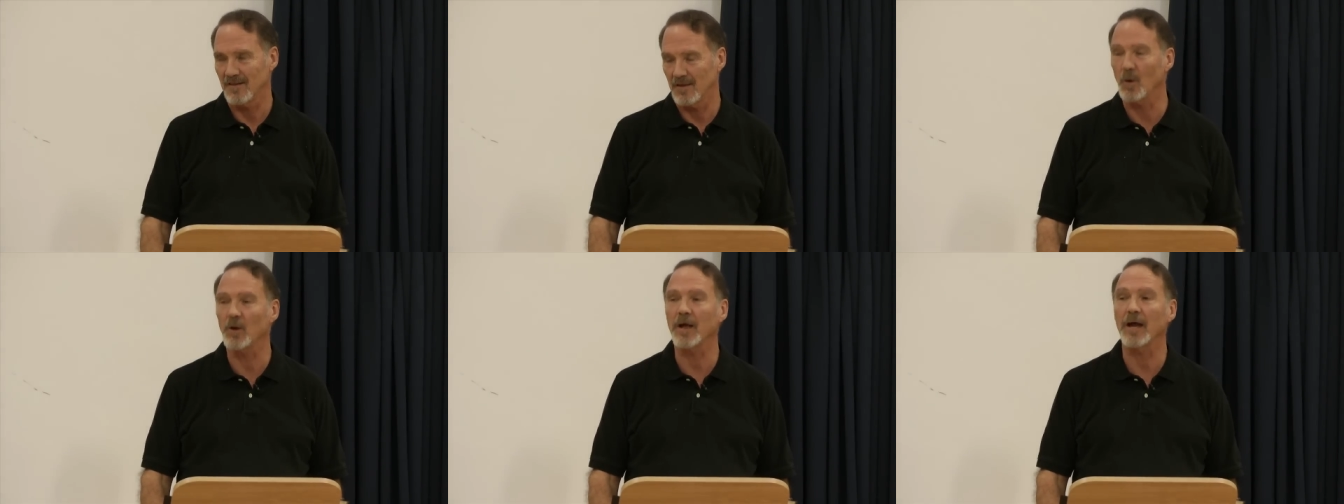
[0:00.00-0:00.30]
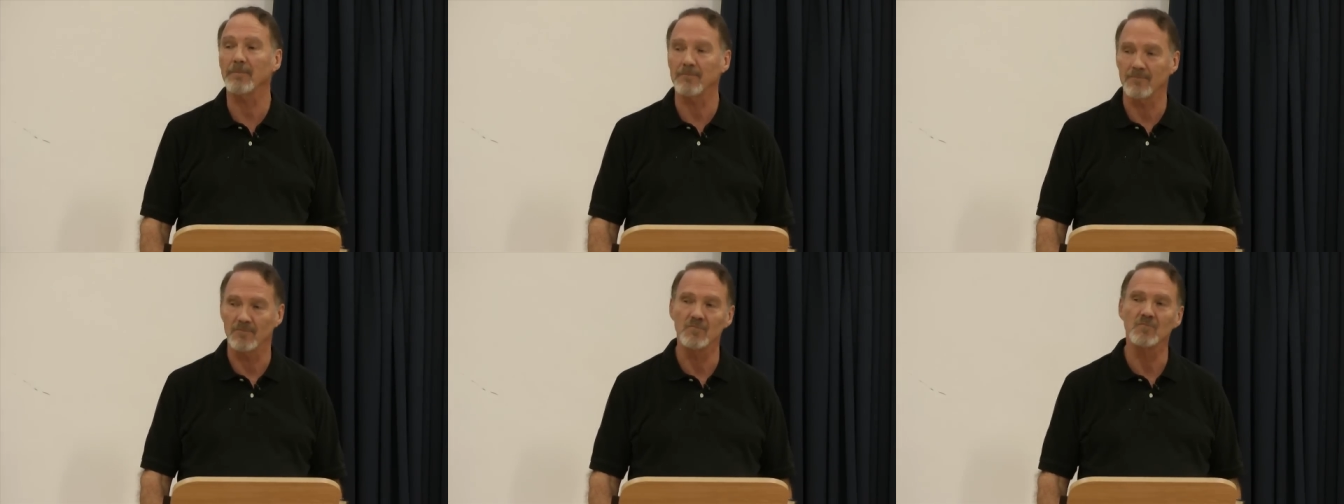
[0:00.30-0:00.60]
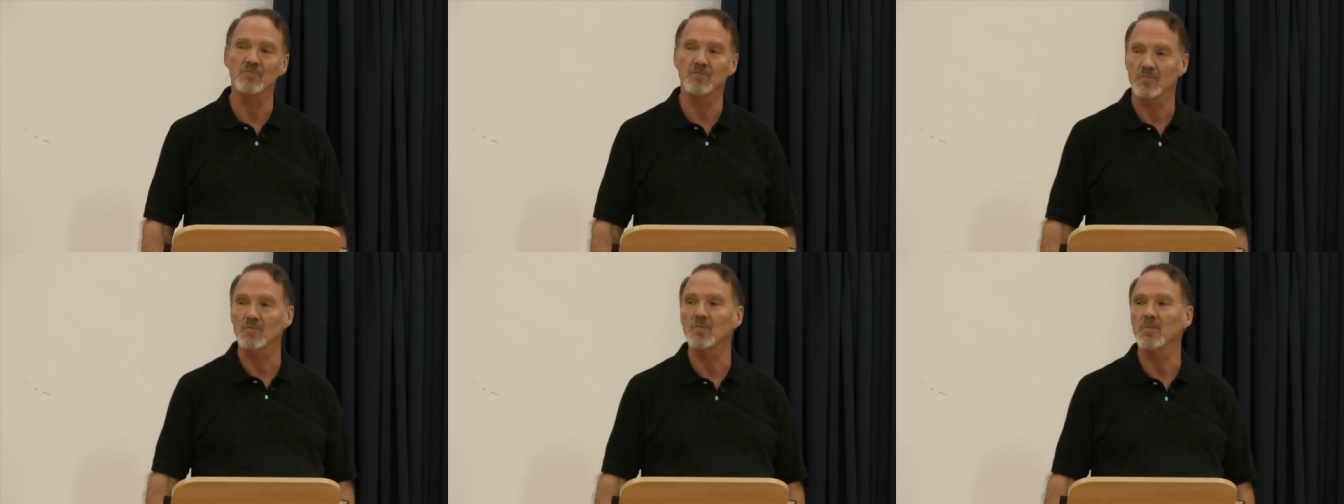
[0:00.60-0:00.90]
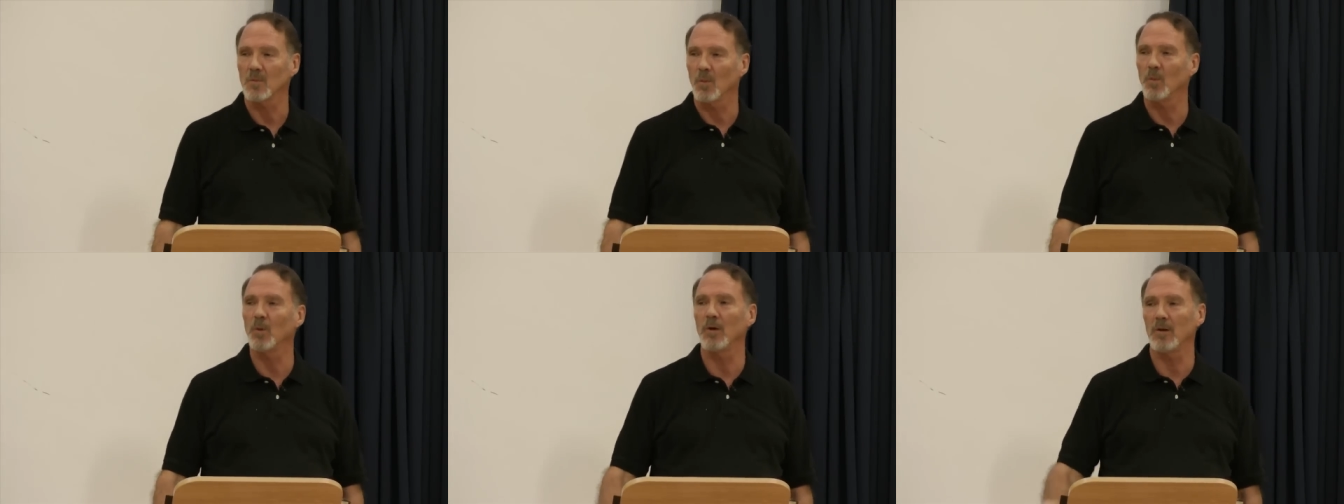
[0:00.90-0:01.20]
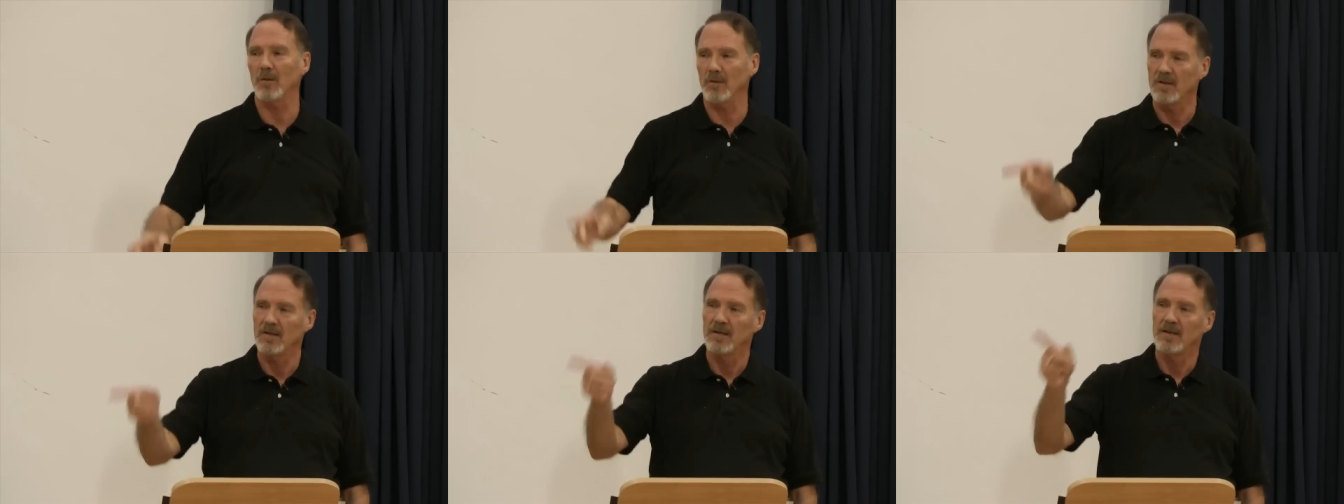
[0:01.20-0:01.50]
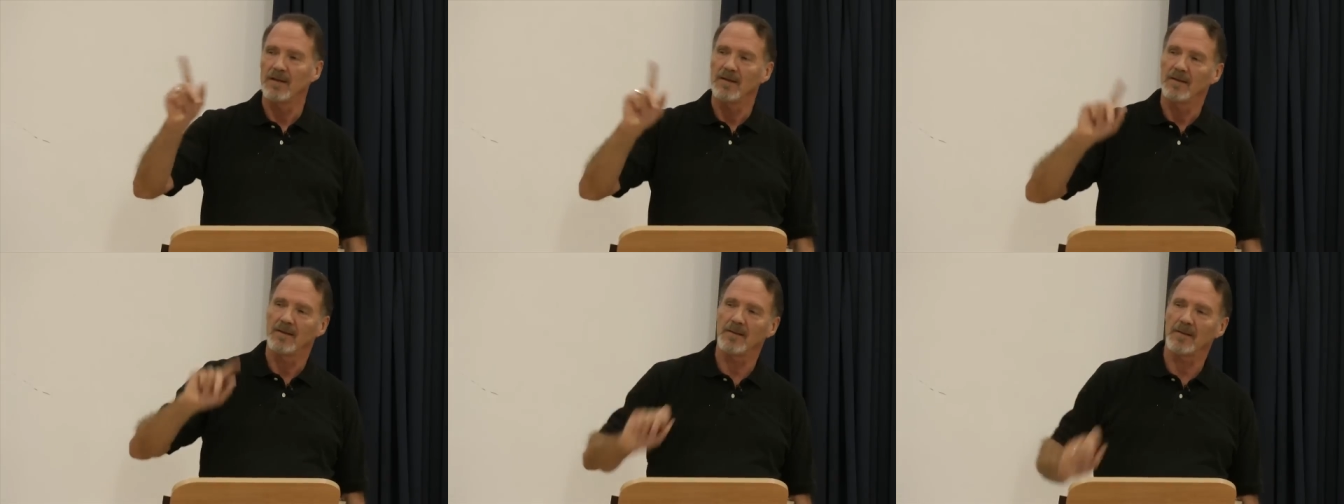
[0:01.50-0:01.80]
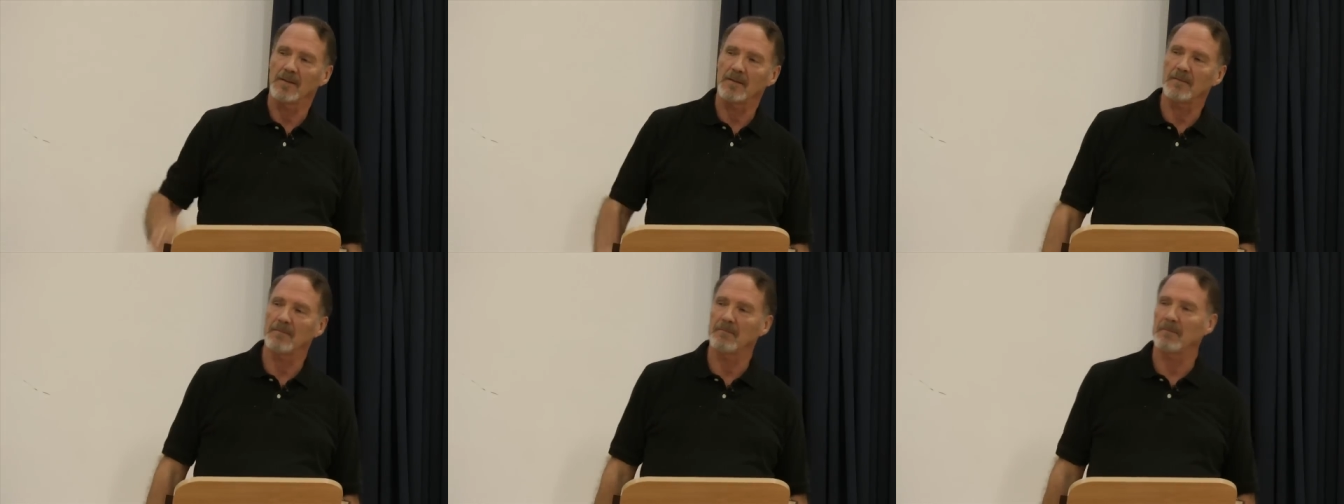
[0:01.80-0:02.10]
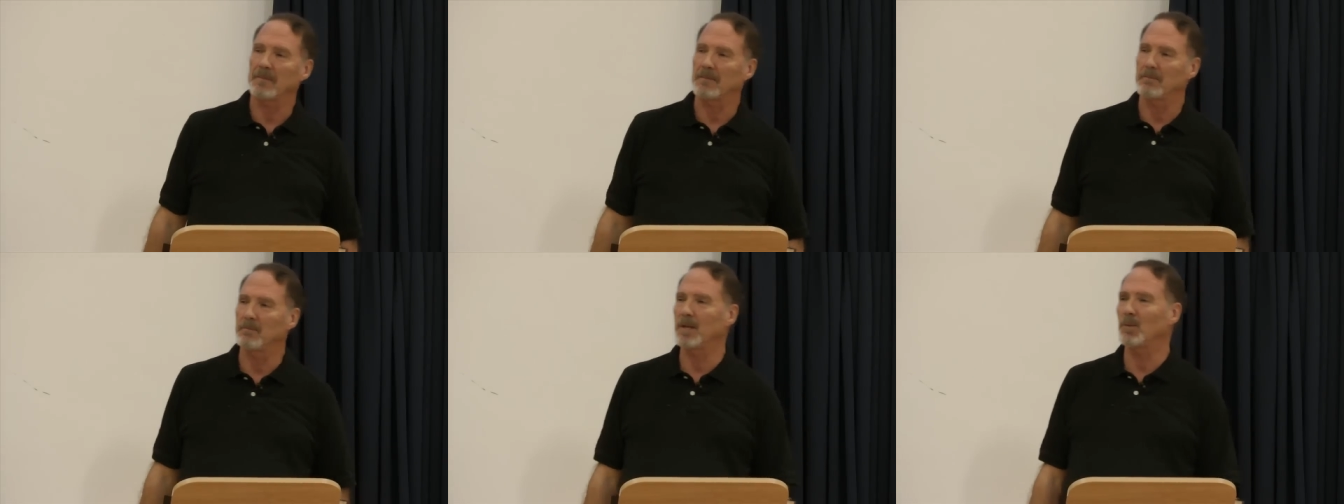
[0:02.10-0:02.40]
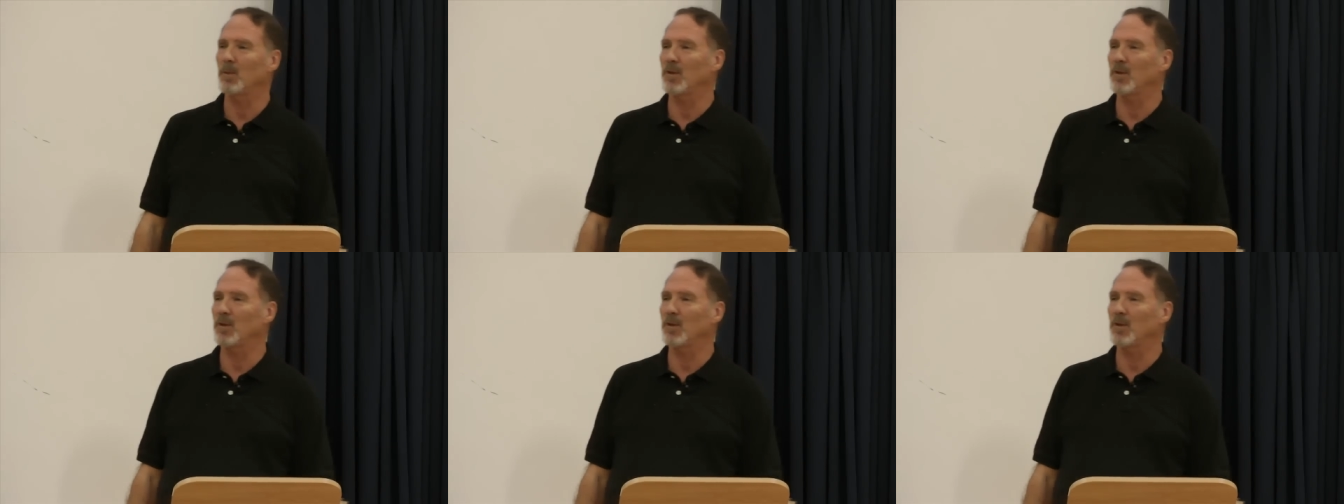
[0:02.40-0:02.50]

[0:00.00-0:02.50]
Okay. Well, be